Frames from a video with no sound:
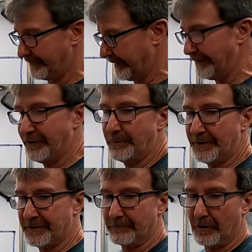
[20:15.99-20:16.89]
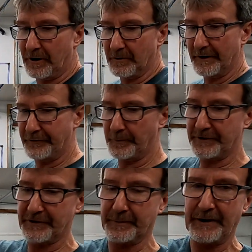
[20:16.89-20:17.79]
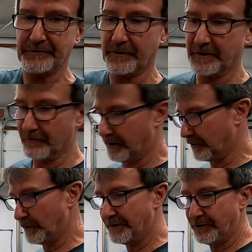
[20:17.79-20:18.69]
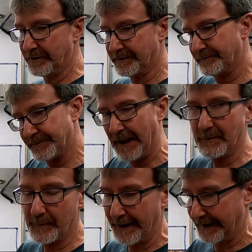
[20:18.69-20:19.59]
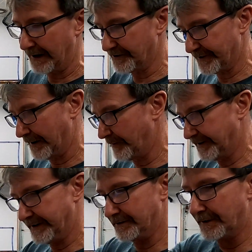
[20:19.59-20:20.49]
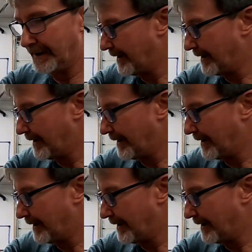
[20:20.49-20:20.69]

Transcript: if you put the wrong, if you put the spacer in the wrong one, you can tab it back out, it's not a big deal.